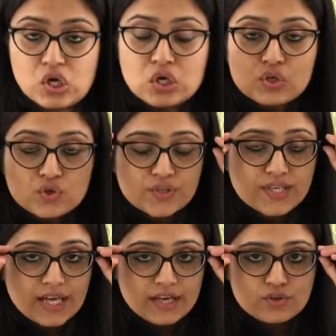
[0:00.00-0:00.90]
So,
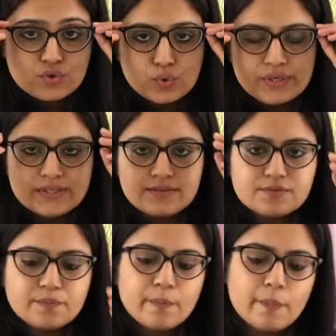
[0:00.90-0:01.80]
see here students,
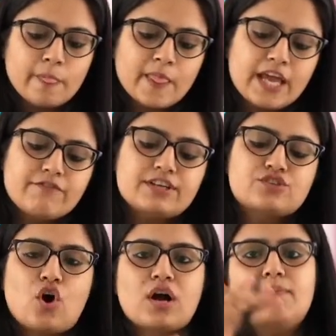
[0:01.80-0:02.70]
if I
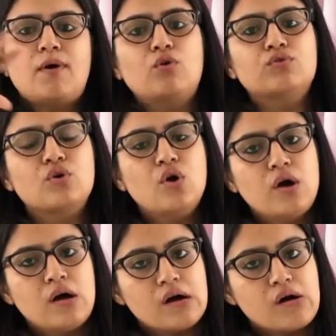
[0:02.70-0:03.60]
talk about
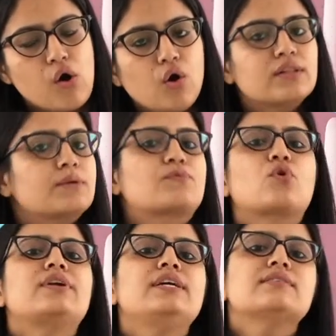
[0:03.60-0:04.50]
all the
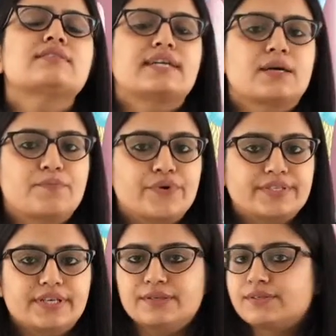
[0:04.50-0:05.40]
proteins that are
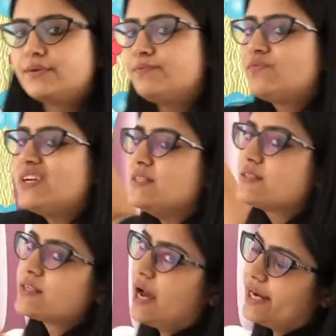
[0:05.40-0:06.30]
present
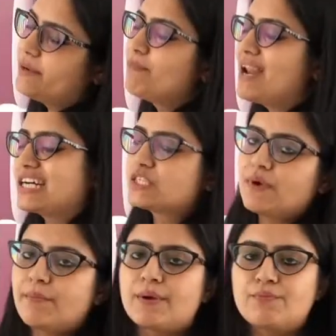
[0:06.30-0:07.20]
inside plasma
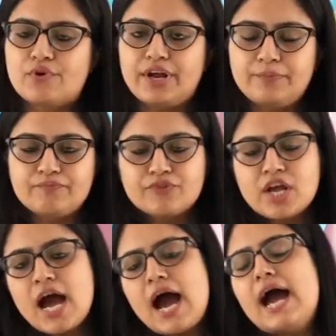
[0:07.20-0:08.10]
membrane,
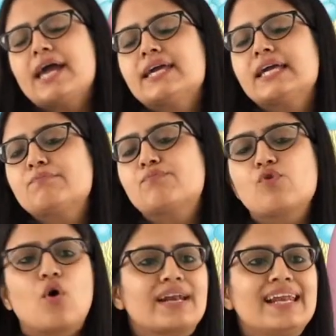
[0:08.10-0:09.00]
I can
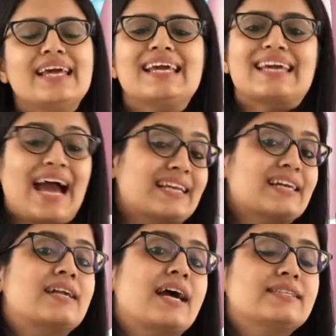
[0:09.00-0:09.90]
broadly
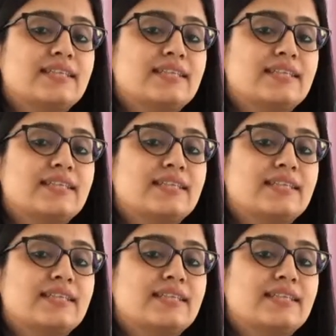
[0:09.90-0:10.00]
categorize